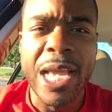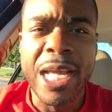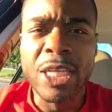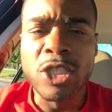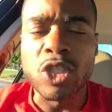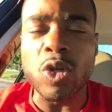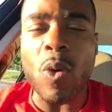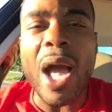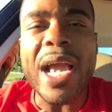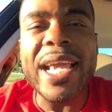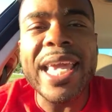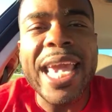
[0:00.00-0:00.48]

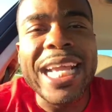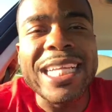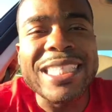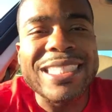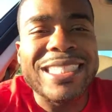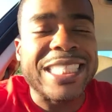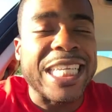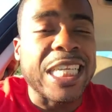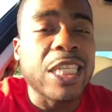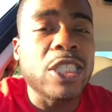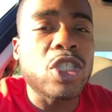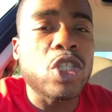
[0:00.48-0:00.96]
So I can't
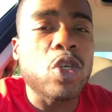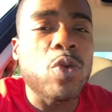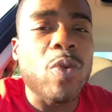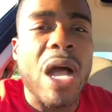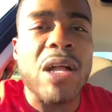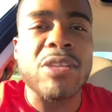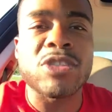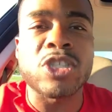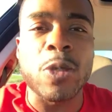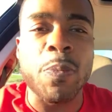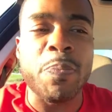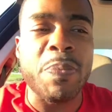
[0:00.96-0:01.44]
send you
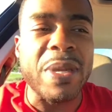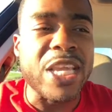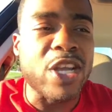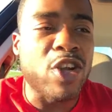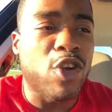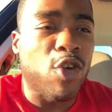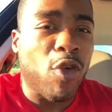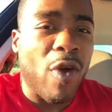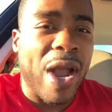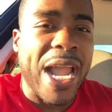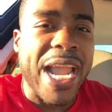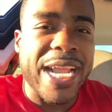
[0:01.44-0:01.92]
out to be
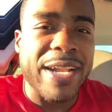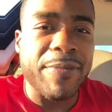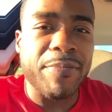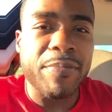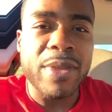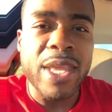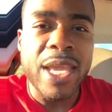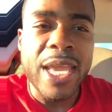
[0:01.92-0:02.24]
great